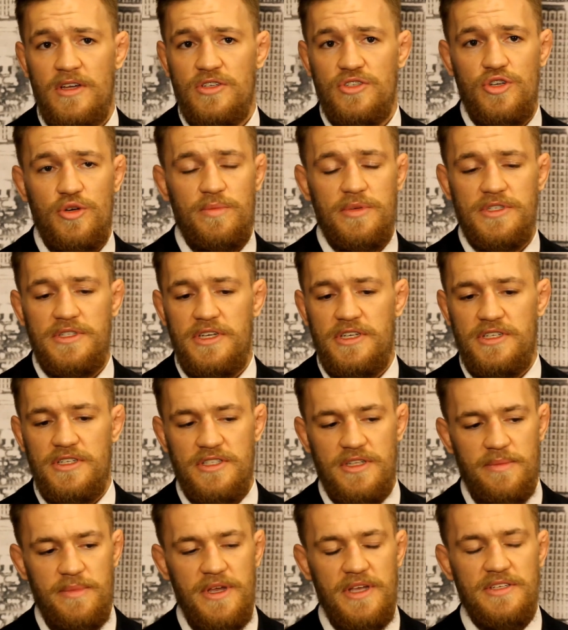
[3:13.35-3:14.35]

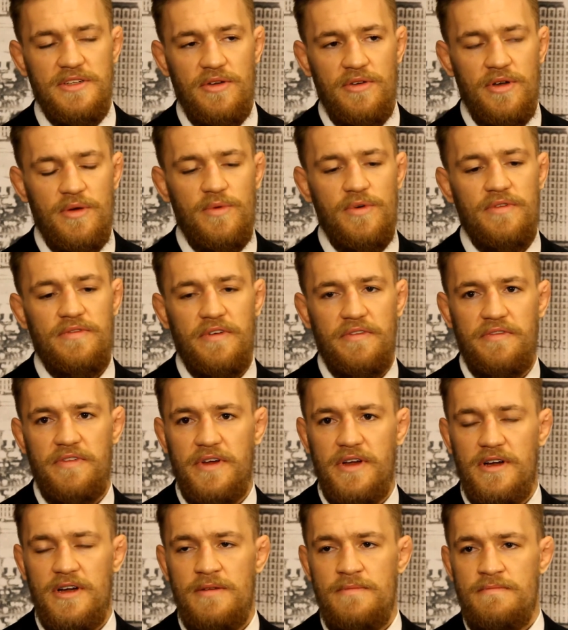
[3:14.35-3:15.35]
Superstitions to me is another word for
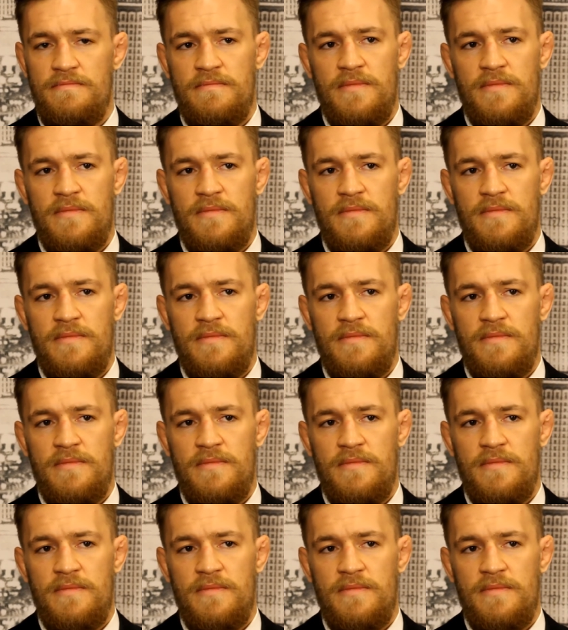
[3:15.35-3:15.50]
fear.